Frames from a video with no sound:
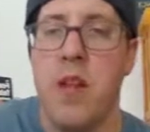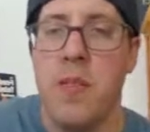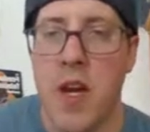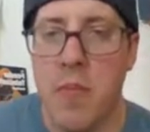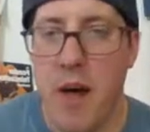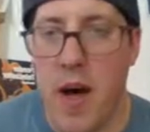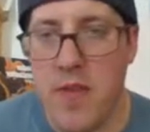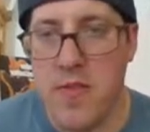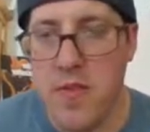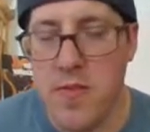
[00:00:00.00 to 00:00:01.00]
to make a
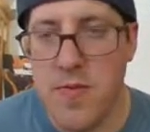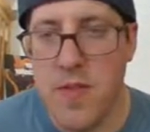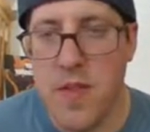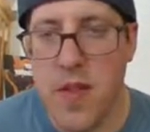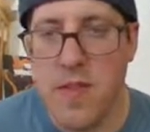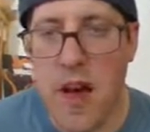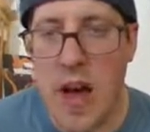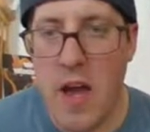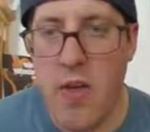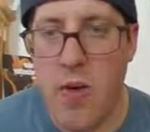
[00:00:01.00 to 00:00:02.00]
positive, that's
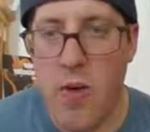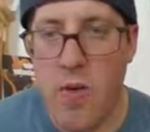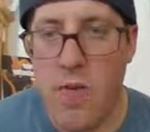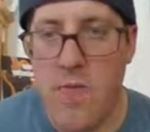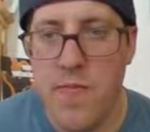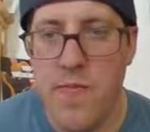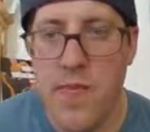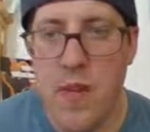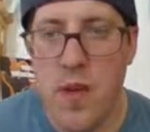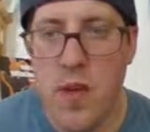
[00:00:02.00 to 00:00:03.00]
either
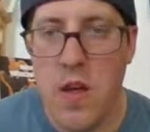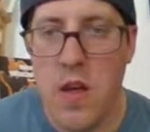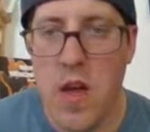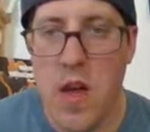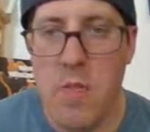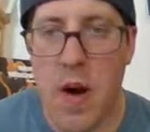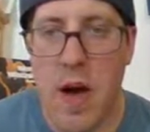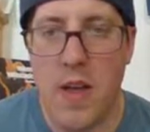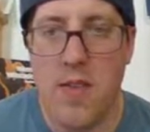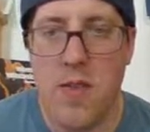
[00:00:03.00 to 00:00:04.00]
a
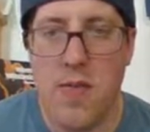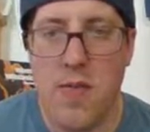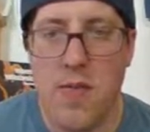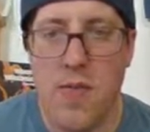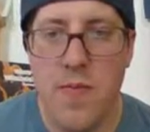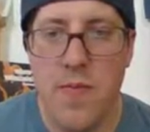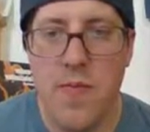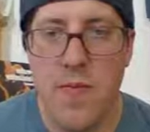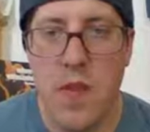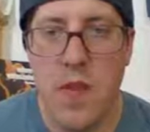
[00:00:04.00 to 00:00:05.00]
positive
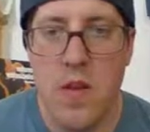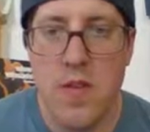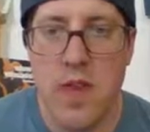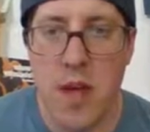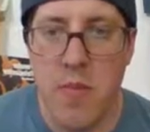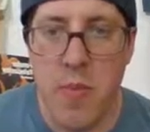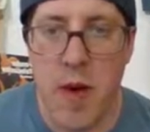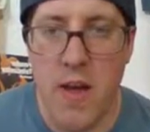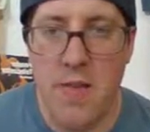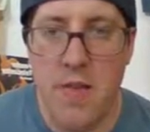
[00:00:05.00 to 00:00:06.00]
times a
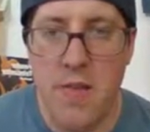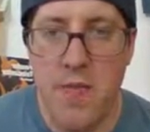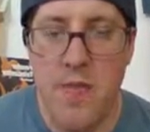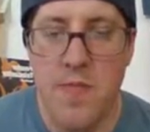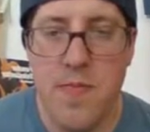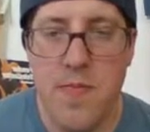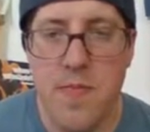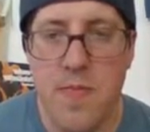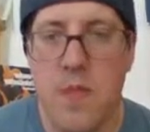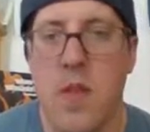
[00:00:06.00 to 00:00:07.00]
positive,
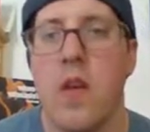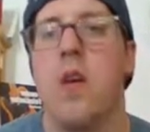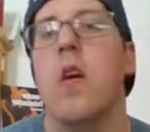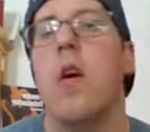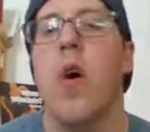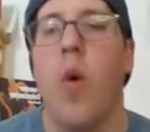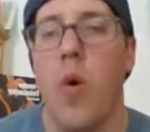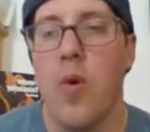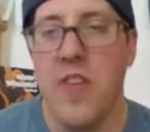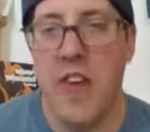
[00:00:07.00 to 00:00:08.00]

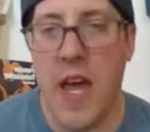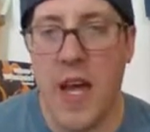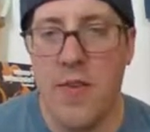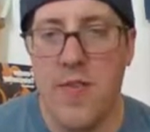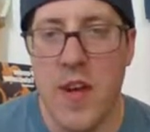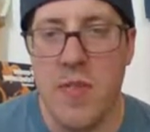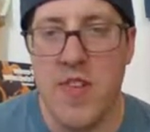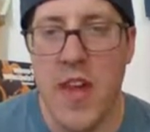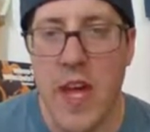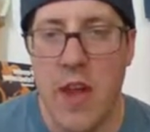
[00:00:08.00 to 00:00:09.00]
or it's a negative times a
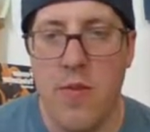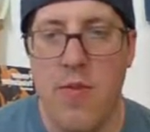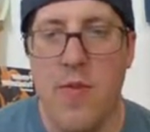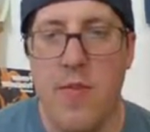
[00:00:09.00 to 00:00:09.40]
negative.